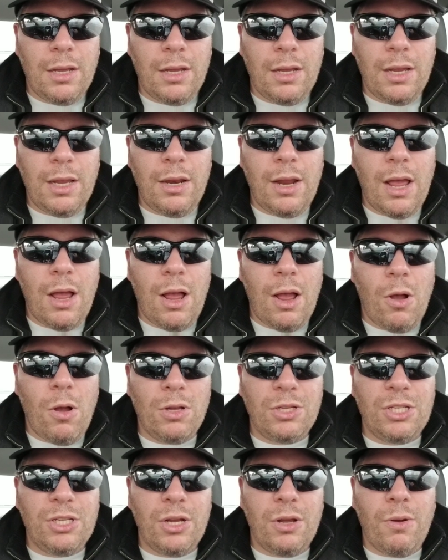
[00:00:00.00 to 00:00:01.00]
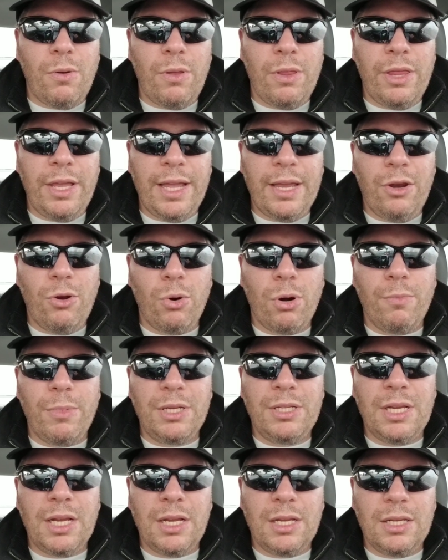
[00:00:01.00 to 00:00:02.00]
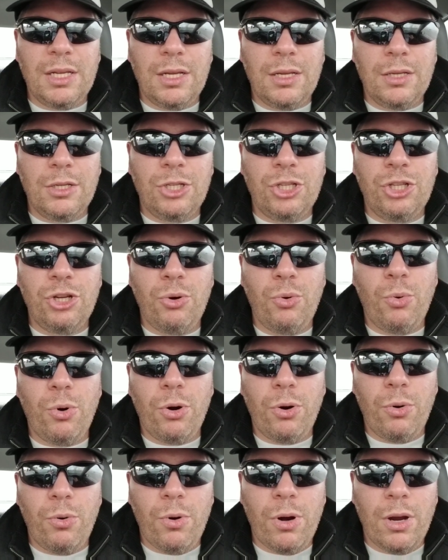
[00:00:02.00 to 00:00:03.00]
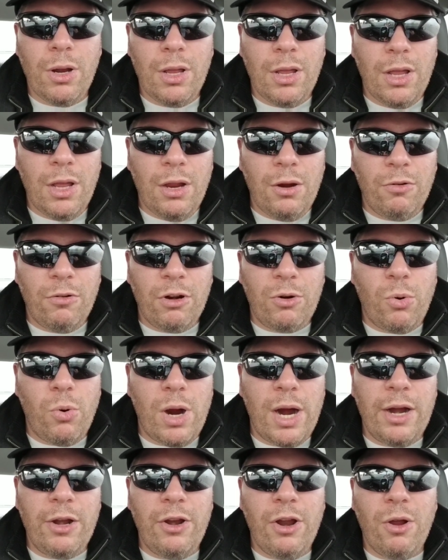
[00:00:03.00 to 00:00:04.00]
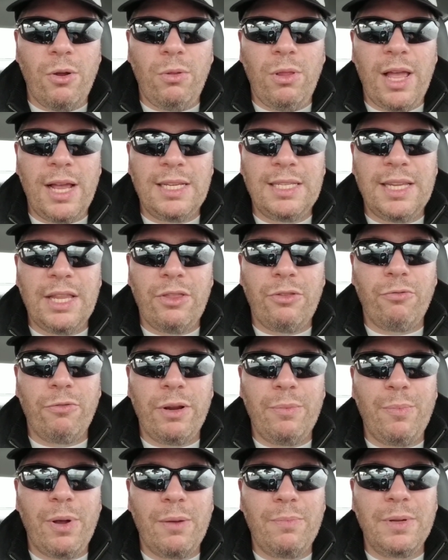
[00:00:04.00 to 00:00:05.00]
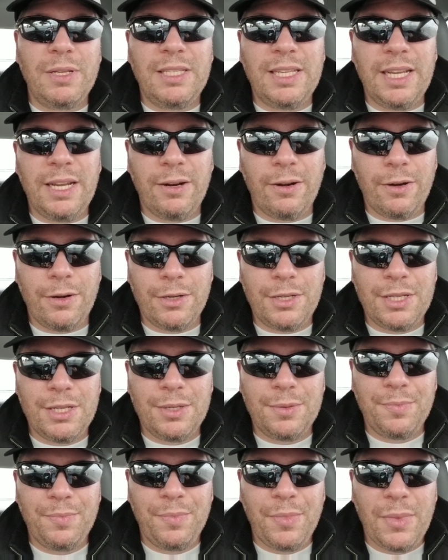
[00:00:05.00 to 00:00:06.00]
And also, the enormous Zuwu required no less than three puppeteers,